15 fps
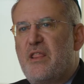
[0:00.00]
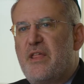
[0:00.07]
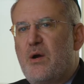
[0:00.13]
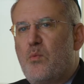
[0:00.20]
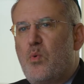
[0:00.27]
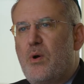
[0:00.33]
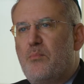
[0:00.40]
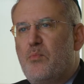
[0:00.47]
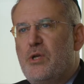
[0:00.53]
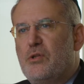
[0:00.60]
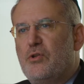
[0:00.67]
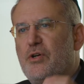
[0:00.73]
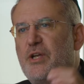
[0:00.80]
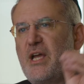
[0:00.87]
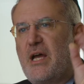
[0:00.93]
that when we
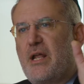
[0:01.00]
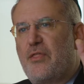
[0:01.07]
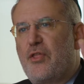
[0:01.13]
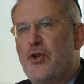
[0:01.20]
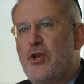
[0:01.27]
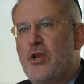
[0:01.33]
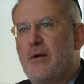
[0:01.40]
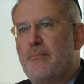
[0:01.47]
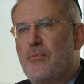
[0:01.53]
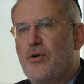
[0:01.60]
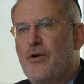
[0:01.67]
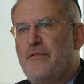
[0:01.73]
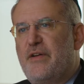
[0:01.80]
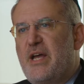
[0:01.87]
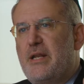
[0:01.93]
look at the
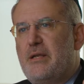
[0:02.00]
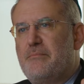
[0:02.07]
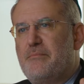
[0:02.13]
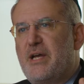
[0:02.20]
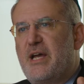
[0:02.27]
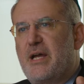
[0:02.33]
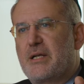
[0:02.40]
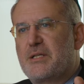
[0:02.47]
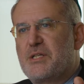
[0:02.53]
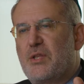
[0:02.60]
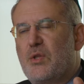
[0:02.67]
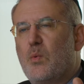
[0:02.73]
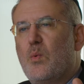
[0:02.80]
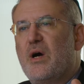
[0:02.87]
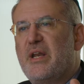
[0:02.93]
number of head impacts
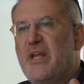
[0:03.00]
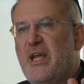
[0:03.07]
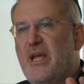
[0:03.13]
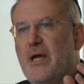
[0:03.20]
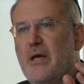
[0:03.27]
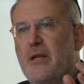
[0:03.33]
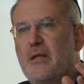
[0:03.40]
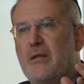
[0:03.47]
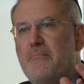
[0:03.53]
on the one hand